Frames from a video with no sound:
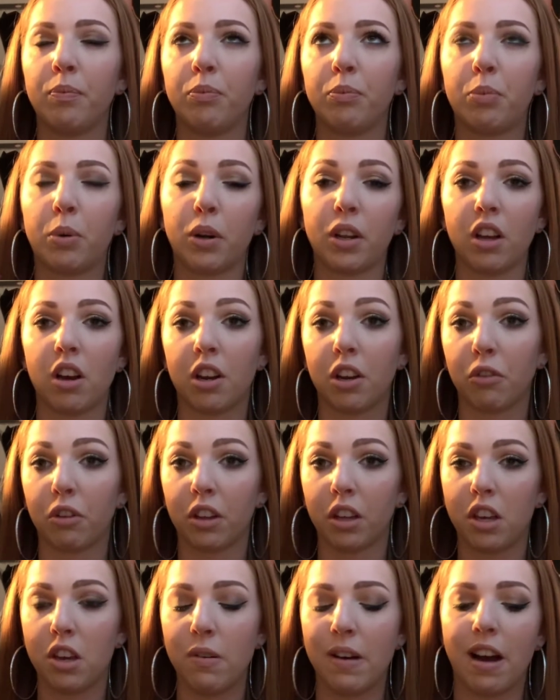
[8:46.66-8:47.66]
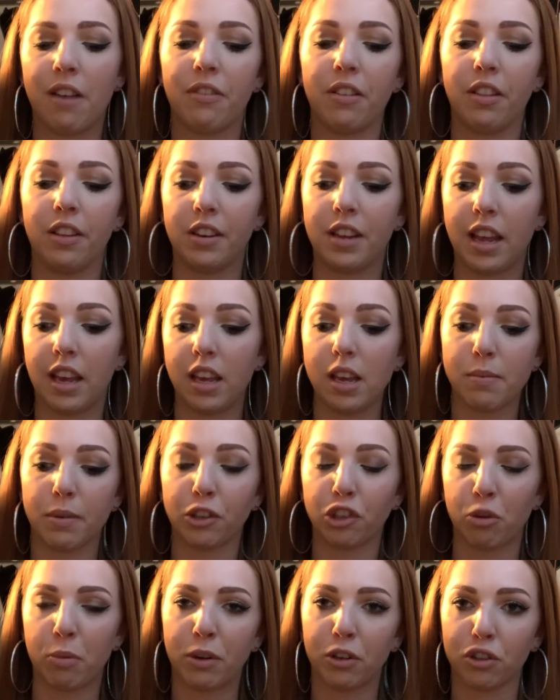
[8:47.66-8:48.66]
putting on a really cute outfit and then taking a
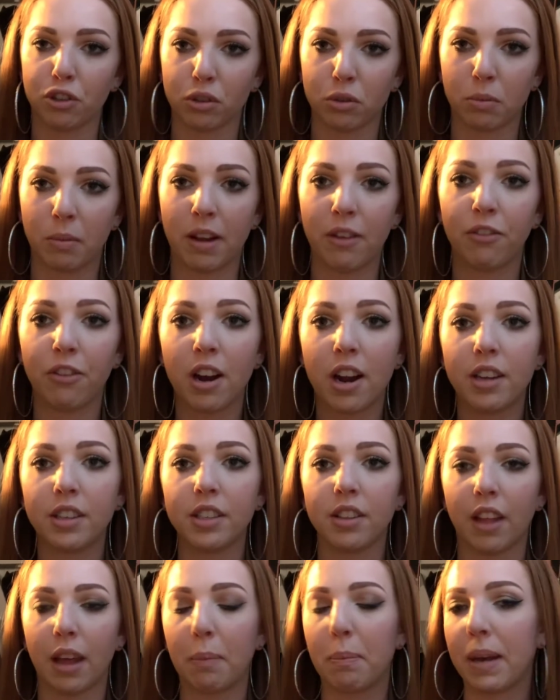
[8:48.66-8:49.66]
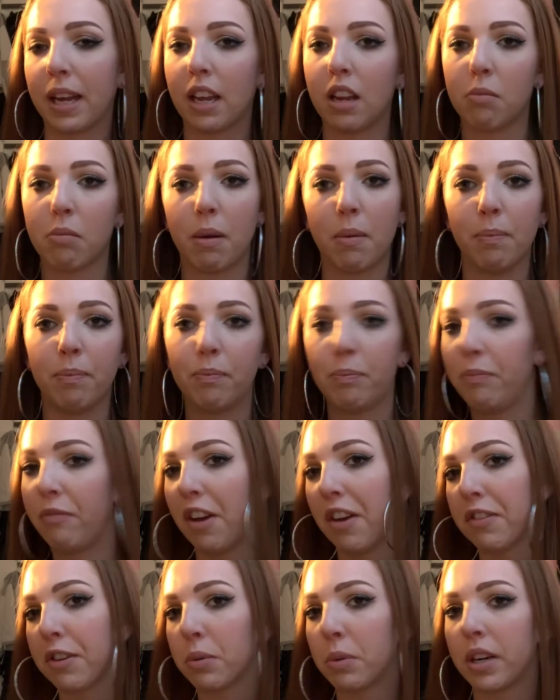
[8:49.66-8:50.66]
bunch of pictures with my friend and like picking my
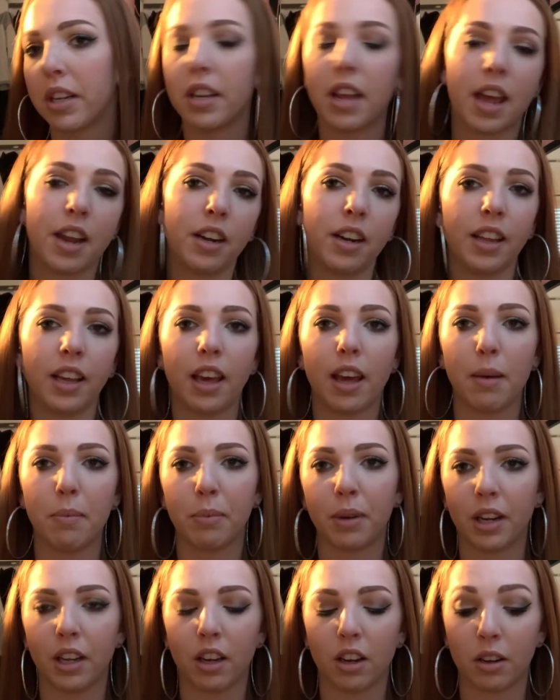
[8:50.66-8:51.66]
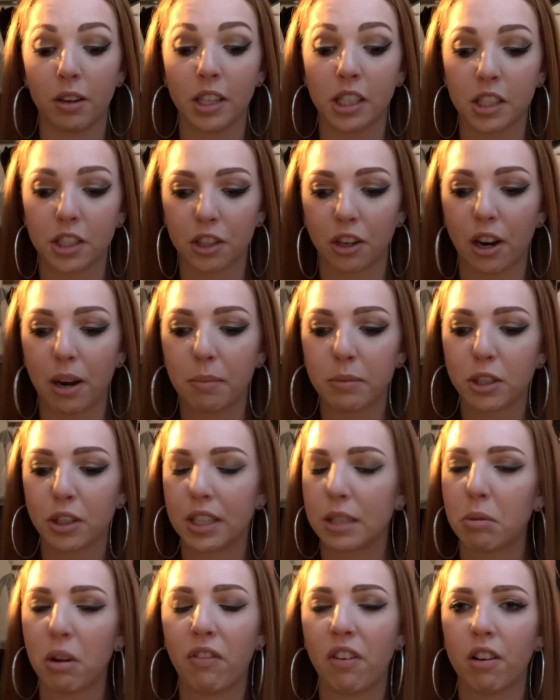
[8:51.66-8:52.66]
favorite one, editing it, and putting it on Instagram. So
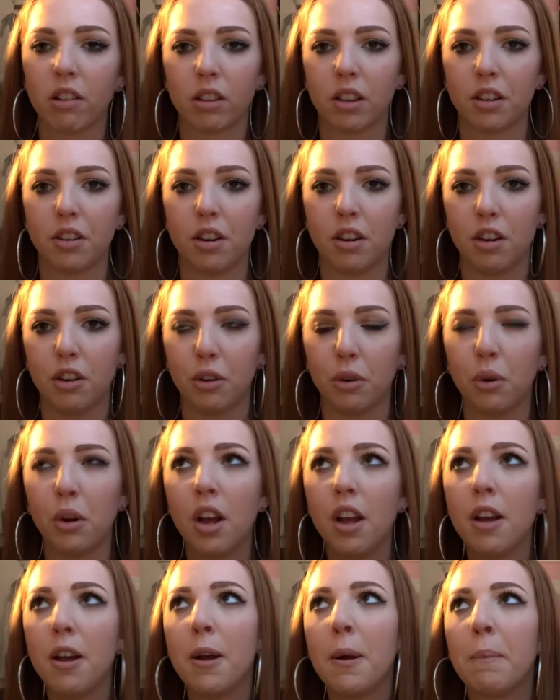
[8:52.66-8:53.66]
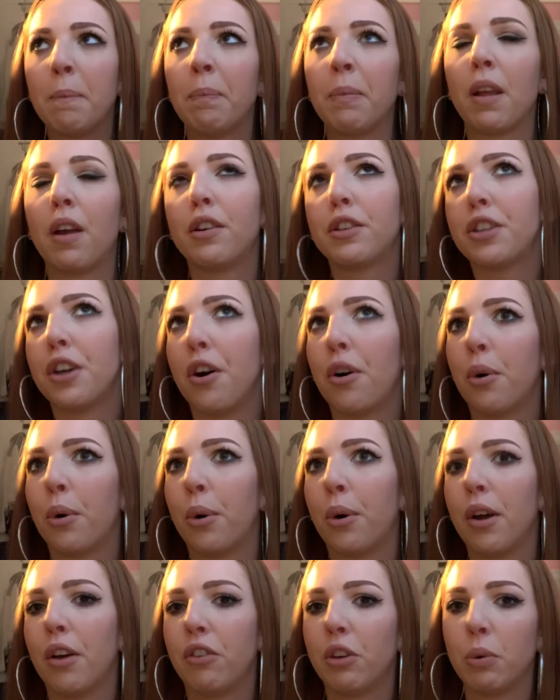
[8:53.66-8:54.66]
that's my favorite thing to do.
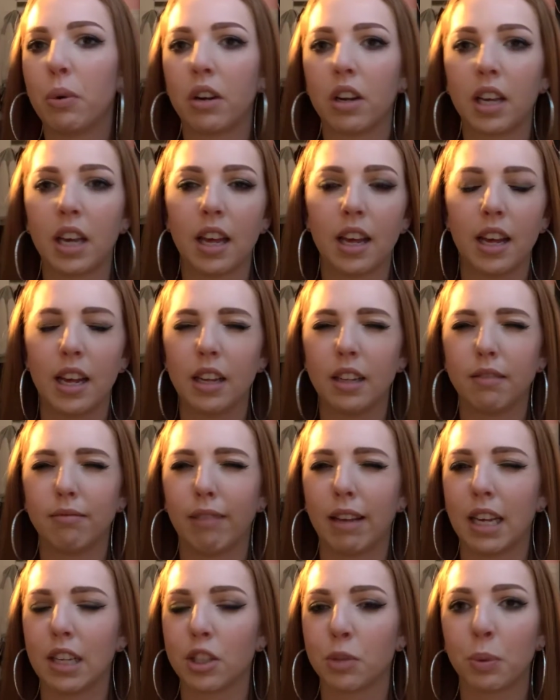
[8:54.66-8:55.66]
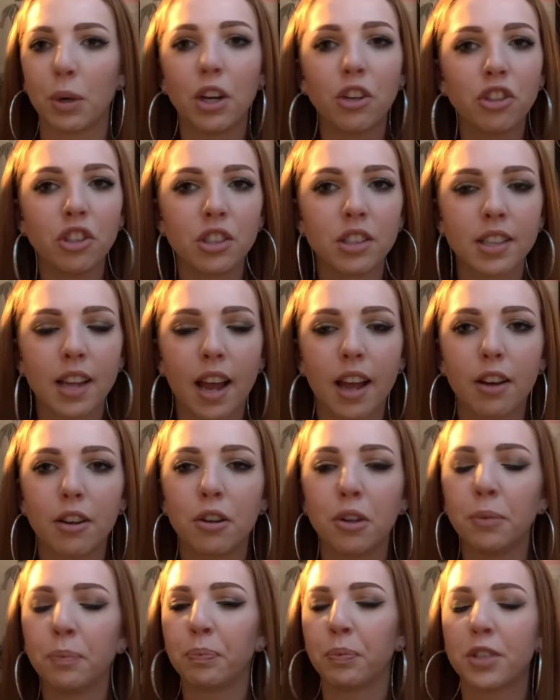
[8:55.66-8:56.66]
So if you want to get like inspiration
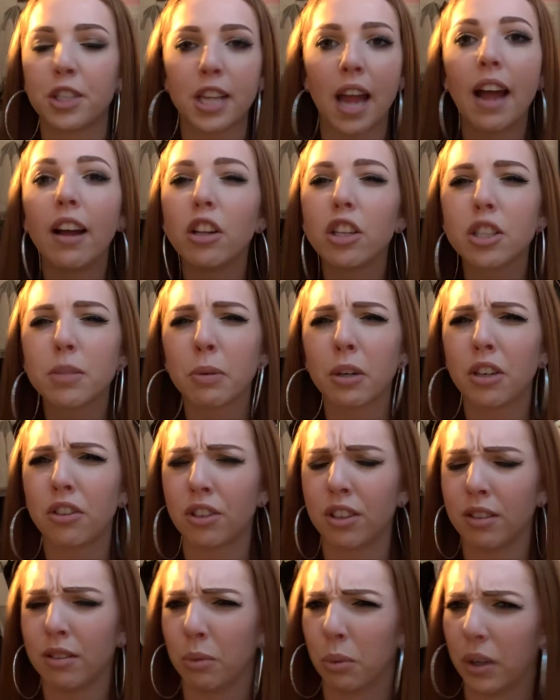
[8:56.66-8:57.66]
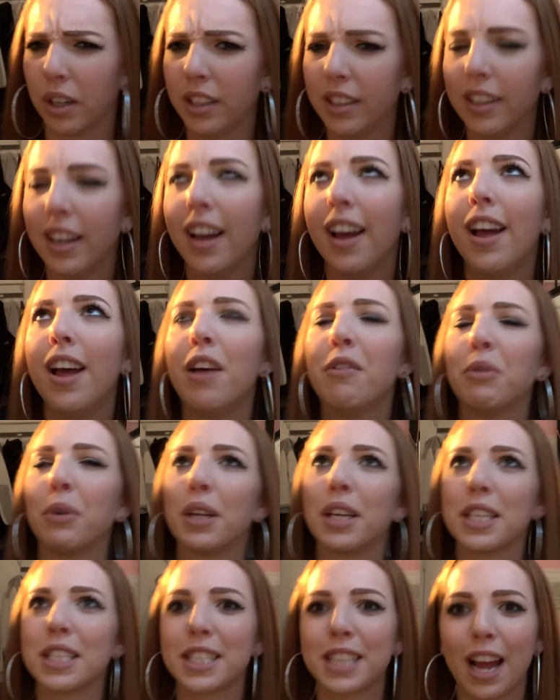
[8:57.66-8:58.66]
style, style inspiration, what? If you want
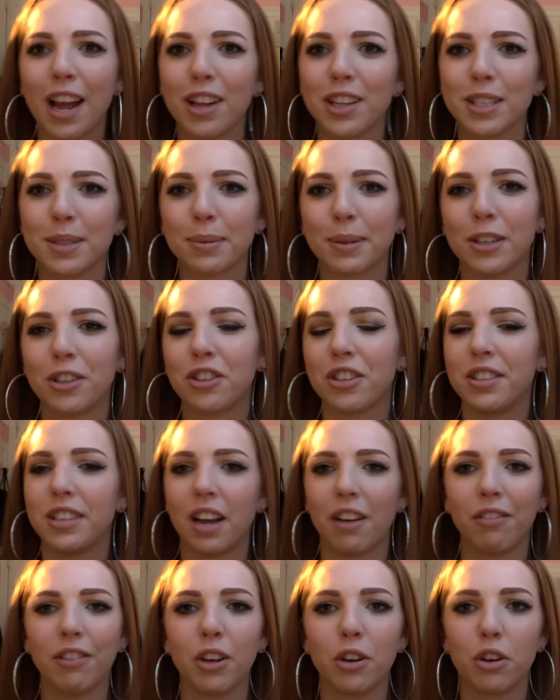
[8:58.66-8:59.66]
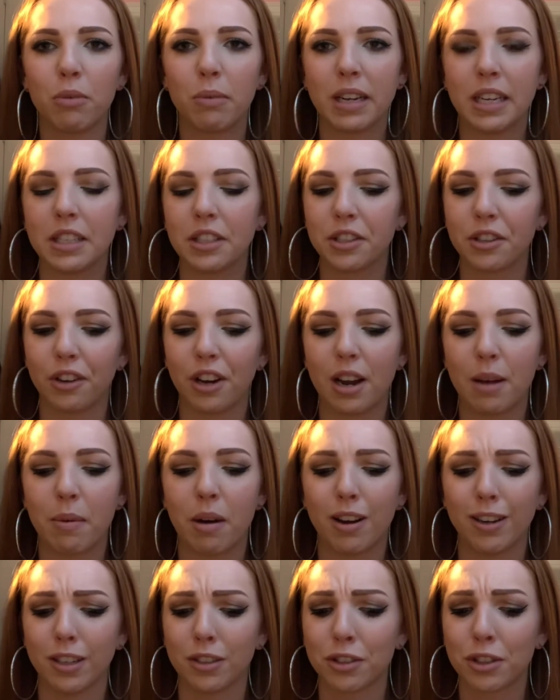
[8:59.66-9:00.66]
to get style inspiration, definitely go to my Instagram.
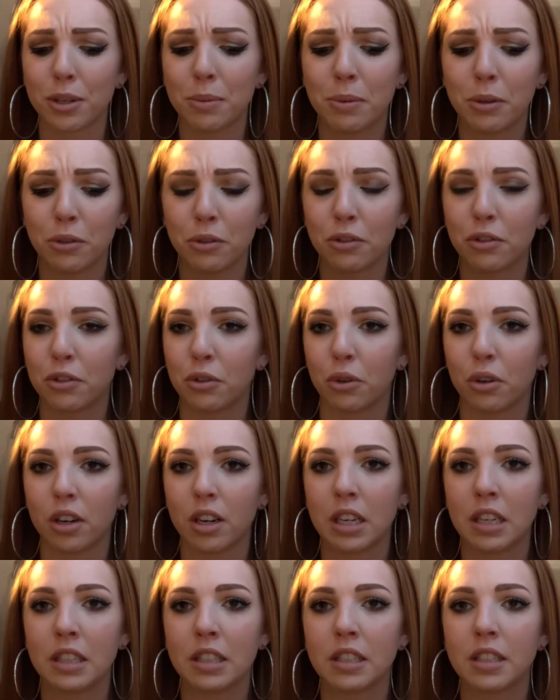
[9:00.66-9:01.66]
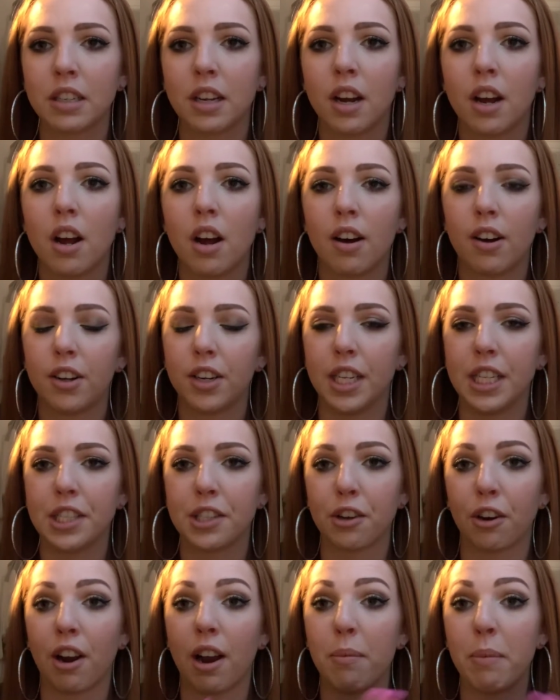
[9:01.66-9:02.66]
I also post stories on
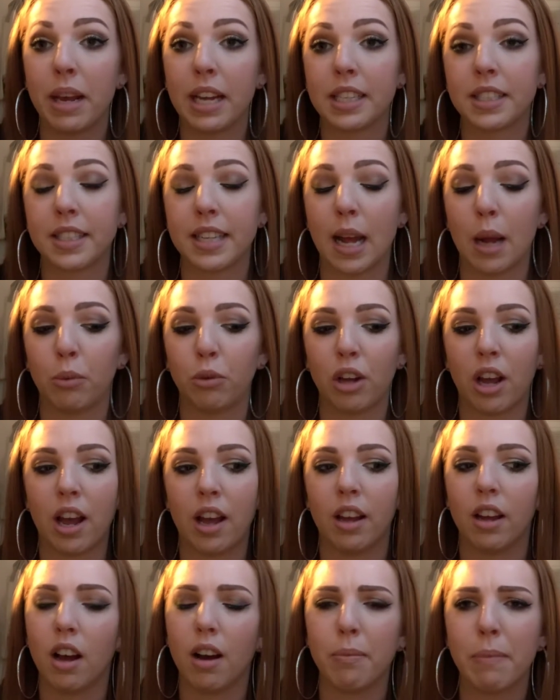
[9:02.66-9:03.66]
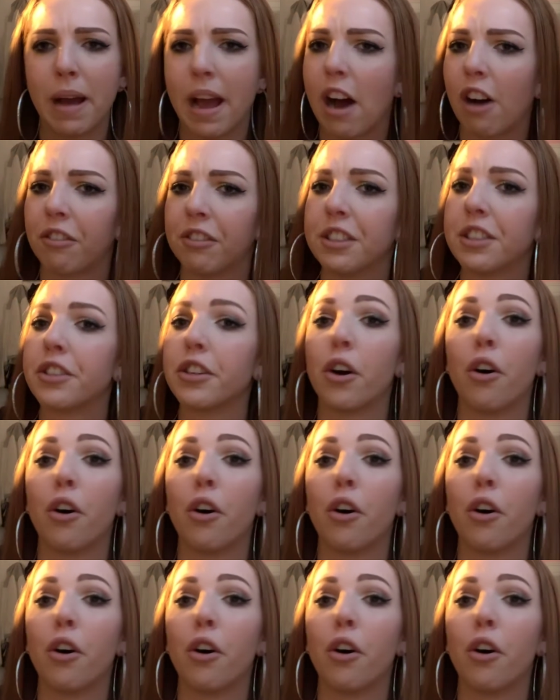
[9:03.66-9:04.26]
Instagram and Snapchat of my outfits